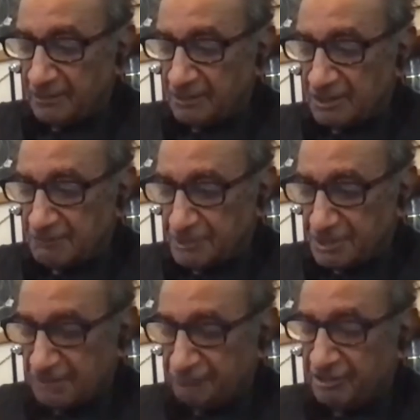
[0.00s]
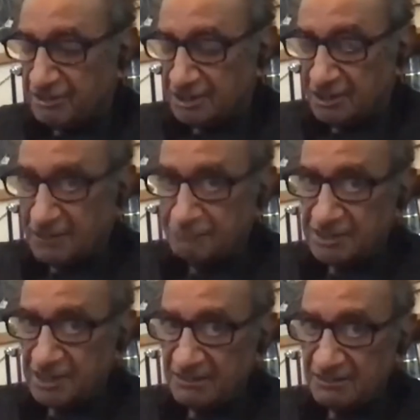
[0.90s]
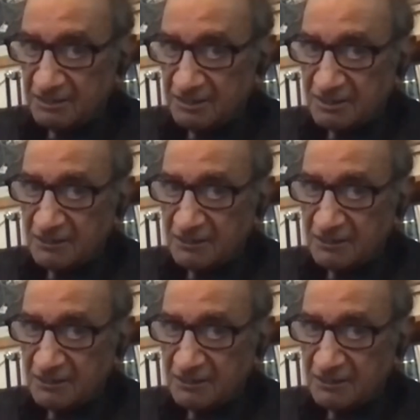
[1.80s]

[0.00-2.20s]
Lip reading: the specific circumstances